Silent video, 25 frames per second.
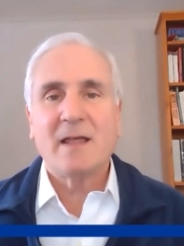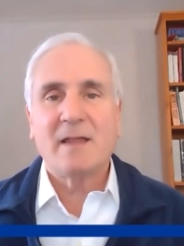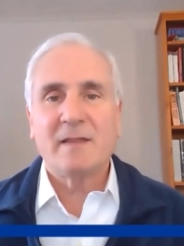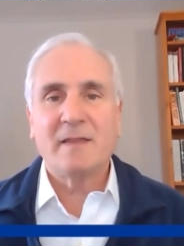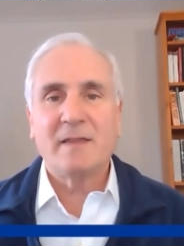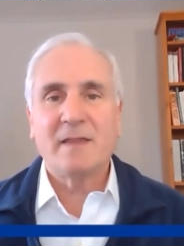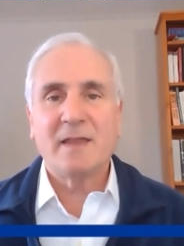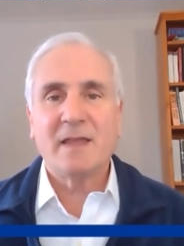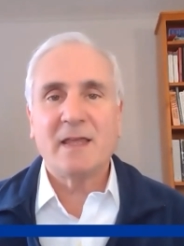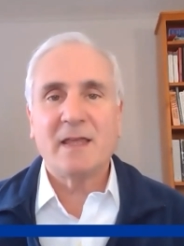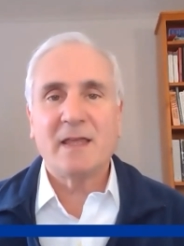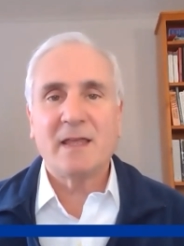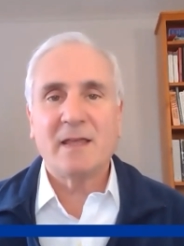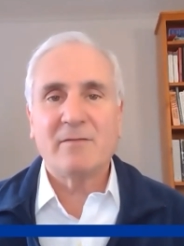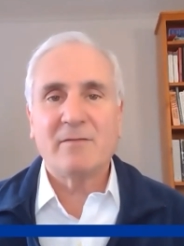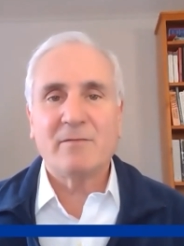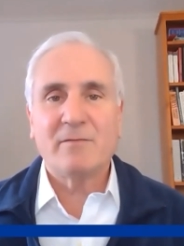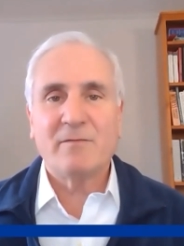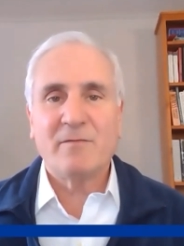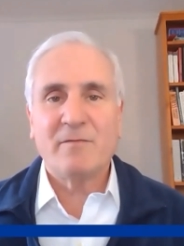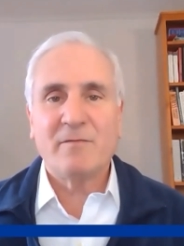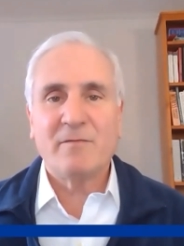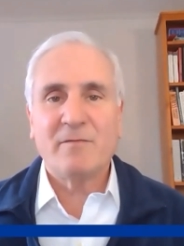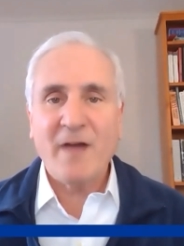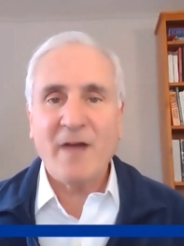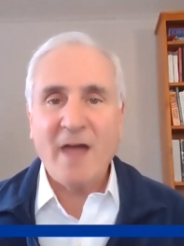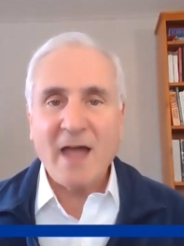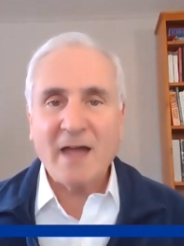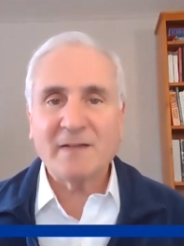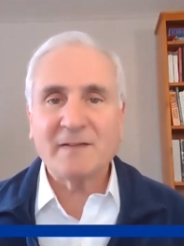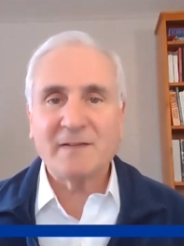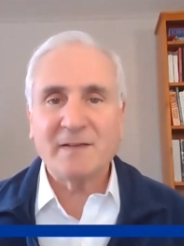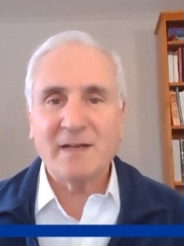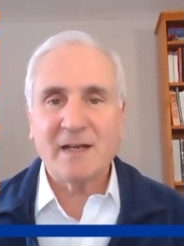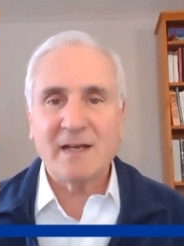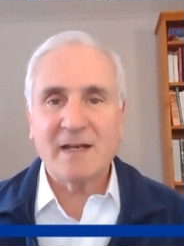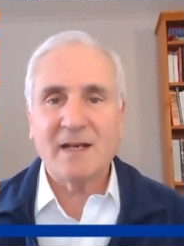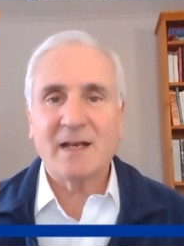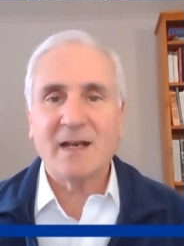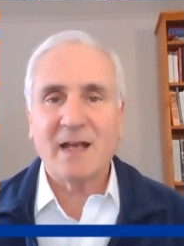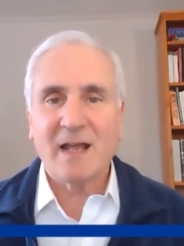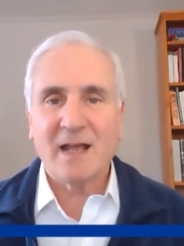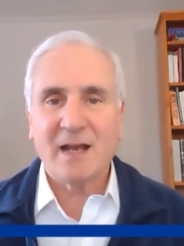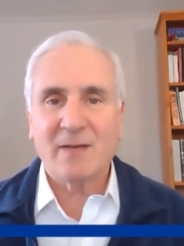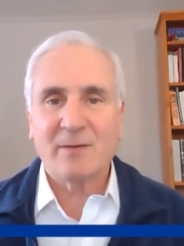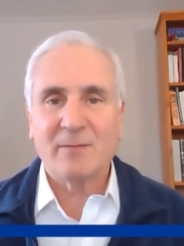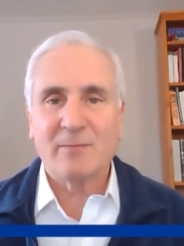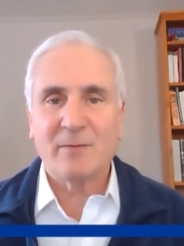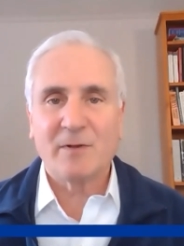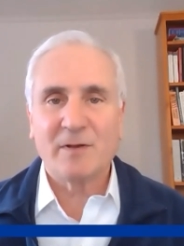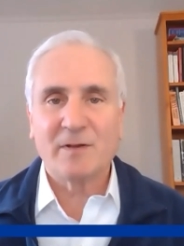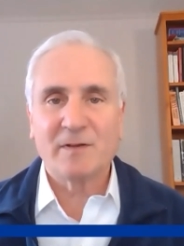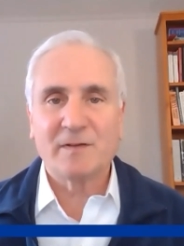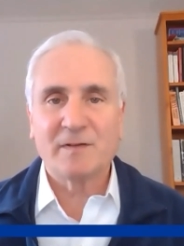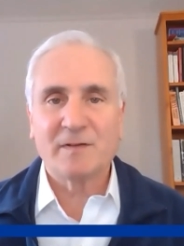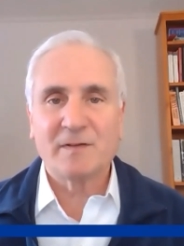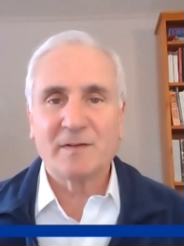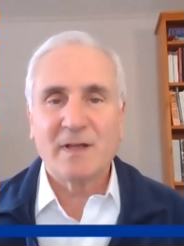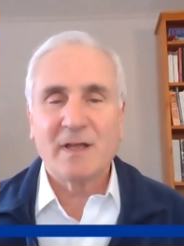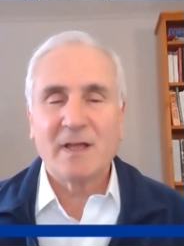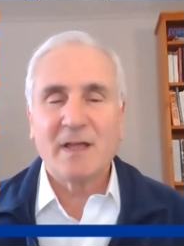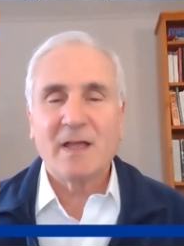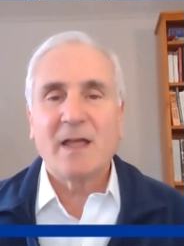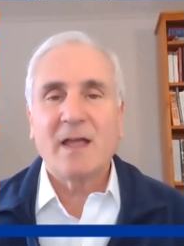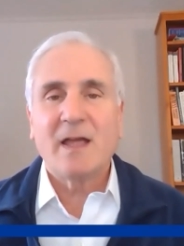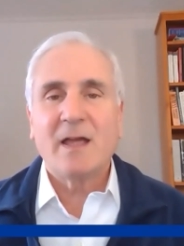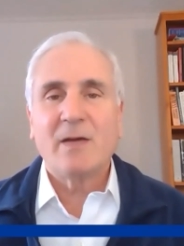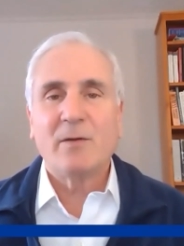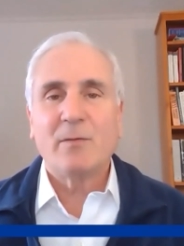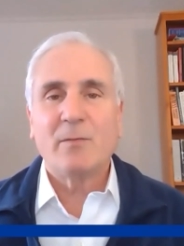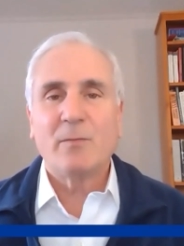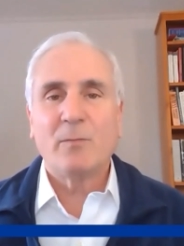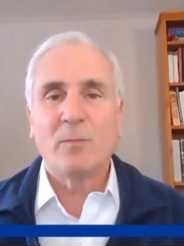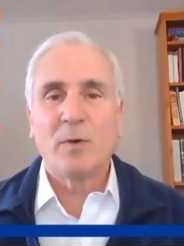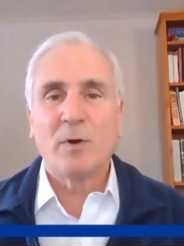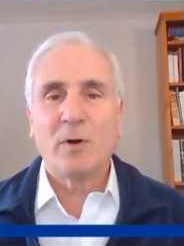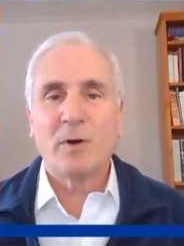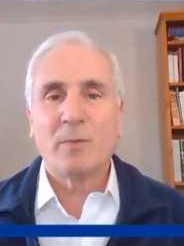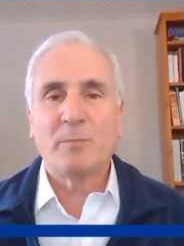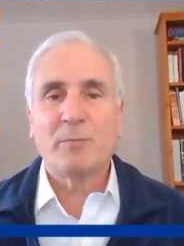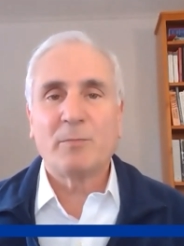the vaccinated animals were